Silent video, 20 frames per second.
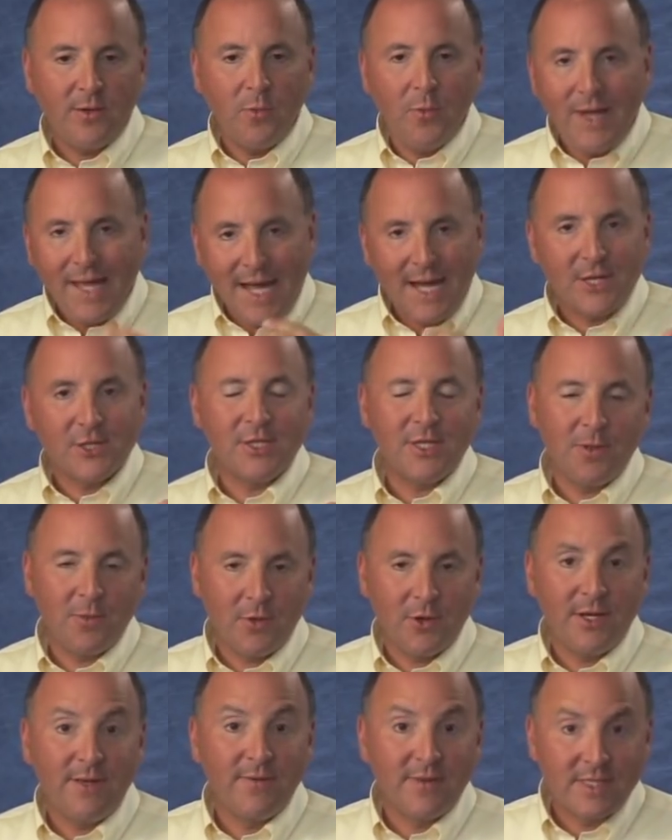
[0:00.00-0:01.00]
we actually
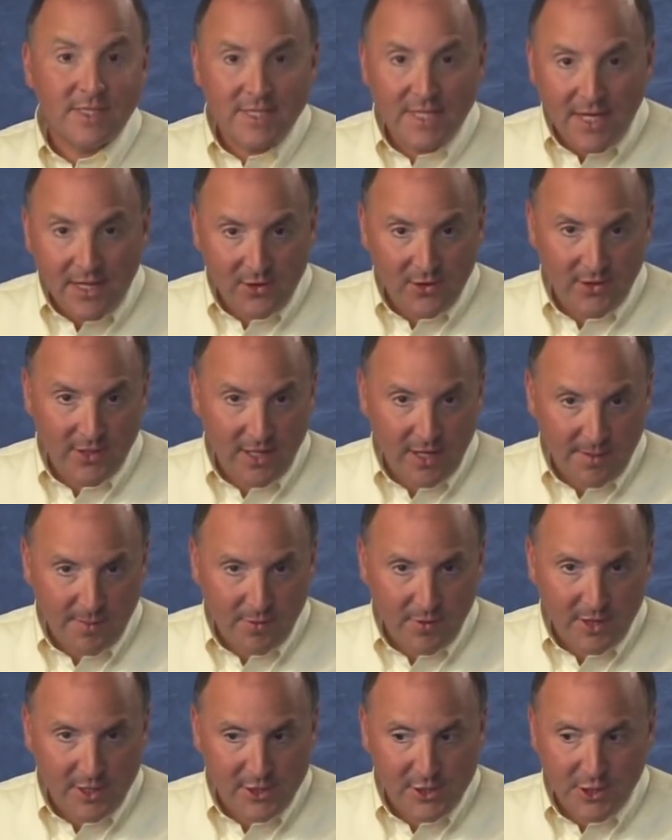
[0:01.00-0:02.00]
weren't even seeing all the
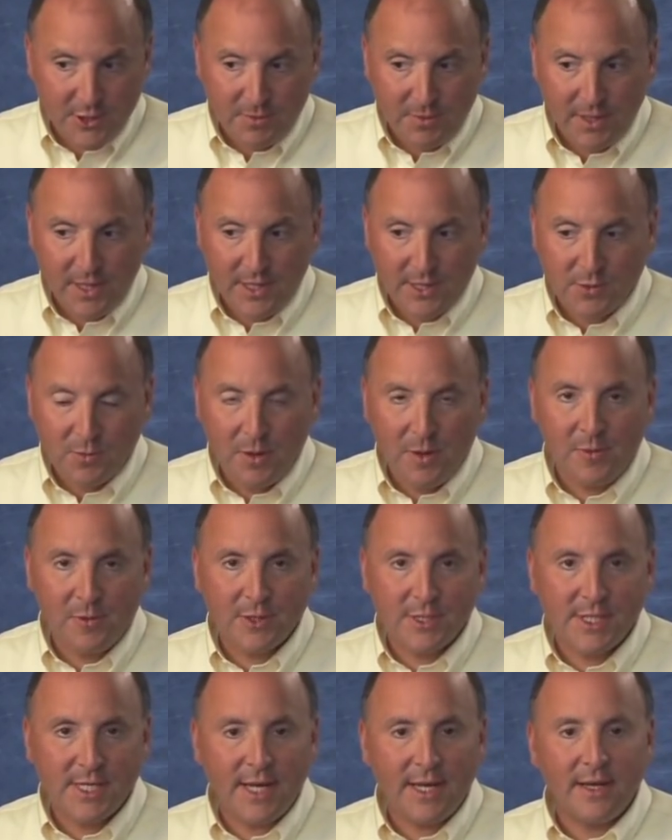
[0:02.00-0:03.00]
operations because we were
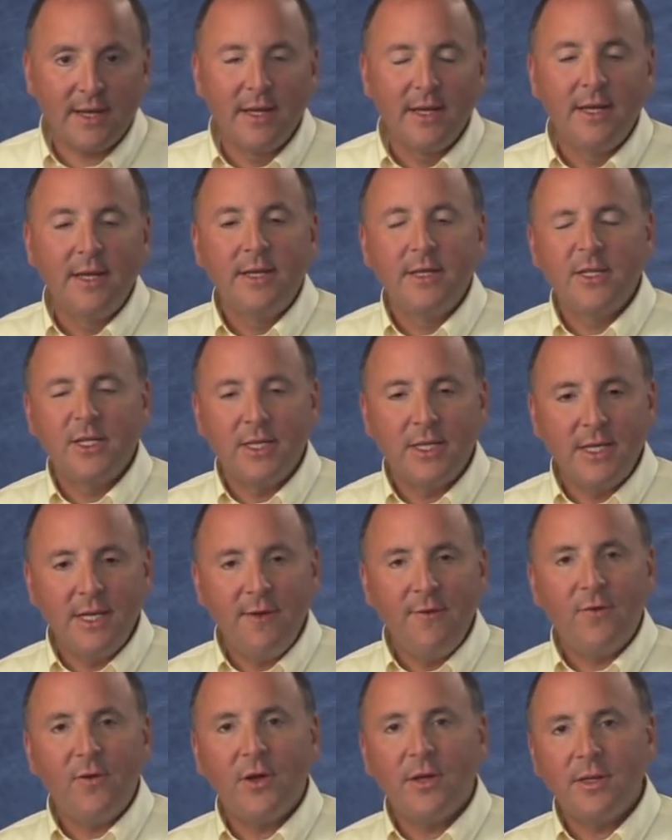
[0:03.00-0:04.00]
set to the
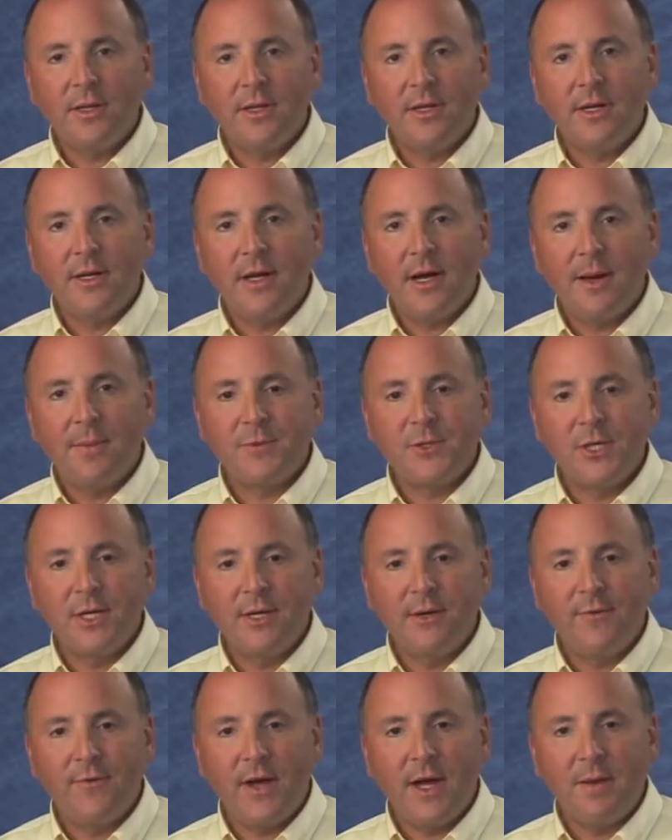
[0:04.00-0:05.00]
default option
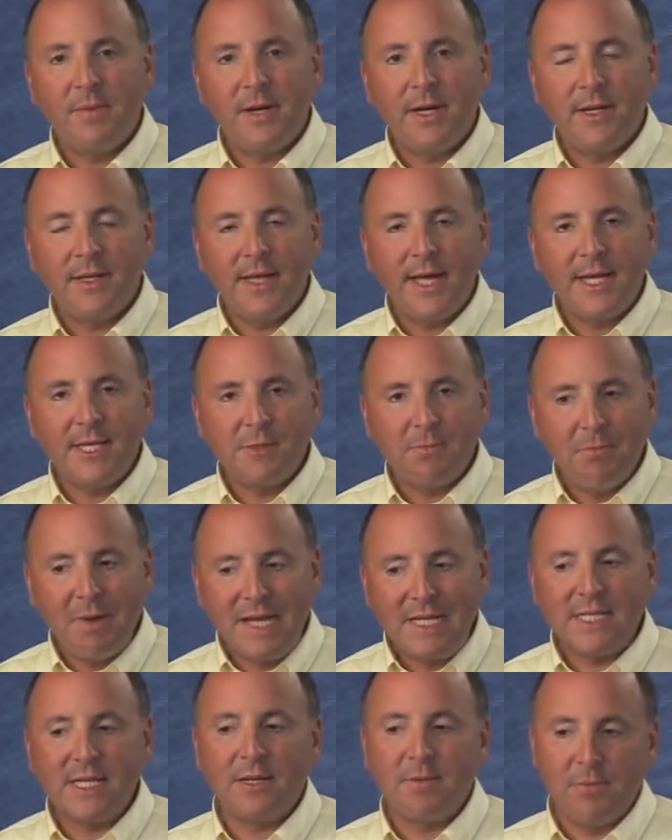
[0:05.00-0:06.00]
in FileMon, and that is
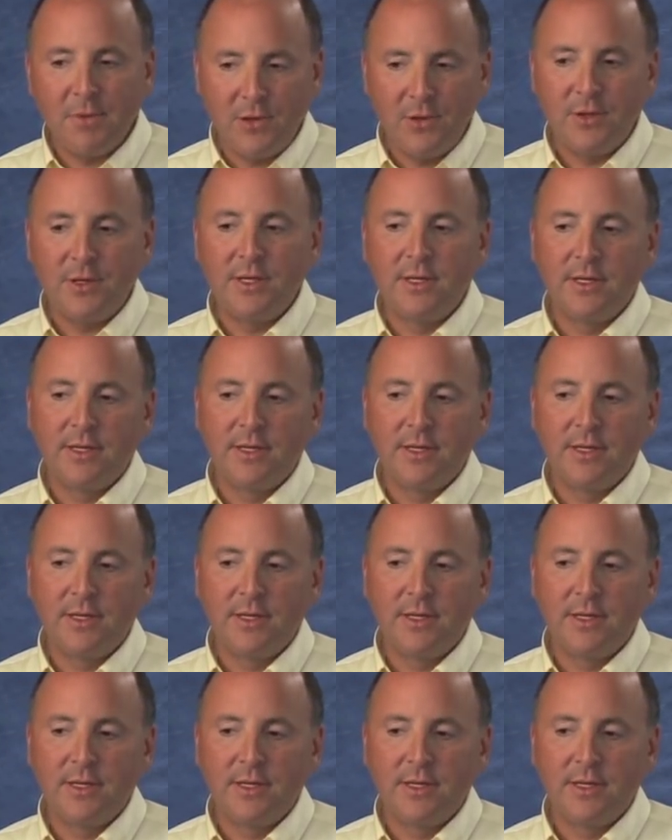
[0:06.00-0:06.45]
basic mode.